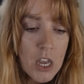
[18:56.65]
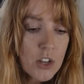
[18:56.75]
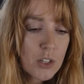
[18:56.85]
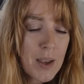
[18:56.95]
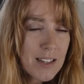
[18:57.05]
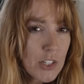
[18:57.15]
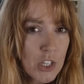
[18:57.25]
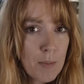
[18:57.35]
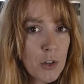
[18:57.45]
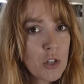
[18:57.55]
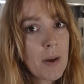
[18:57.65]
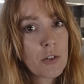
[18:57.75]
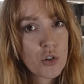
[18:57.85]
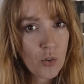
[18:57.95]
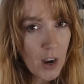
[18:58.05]
So it isn't so much
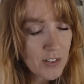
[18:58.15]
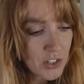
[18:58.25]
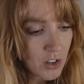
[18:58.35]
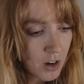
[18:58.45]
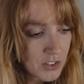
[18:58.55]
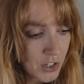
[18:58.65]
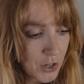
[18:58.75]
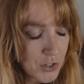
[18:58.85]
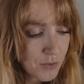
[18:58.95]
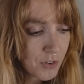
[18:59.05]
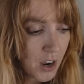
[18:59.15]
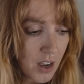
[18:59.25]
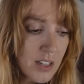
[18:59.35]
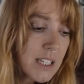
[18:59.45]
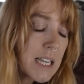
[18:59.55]
about driving to the Arctic Ocean for
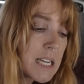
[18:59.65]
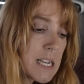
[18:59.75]
us,